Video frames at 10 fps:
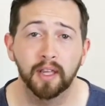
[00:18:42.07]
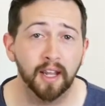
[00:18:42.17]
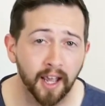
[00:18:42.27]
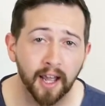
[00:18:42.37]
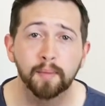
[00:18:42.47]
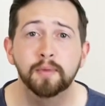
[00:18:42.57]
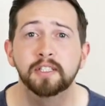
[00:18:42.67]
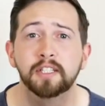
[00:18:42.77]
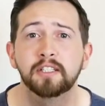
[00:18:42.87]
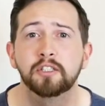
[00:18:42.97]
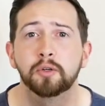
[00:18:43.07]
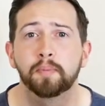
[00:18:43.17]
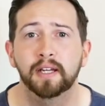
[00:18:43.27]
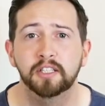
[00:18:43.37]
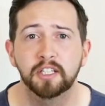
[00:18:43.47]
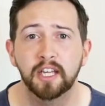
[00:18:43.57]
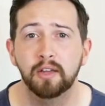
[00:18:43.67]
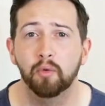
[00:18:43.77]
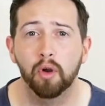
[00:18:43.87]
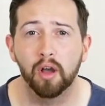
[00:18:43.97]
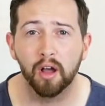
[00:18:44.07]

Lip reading: It hammers into your back seat.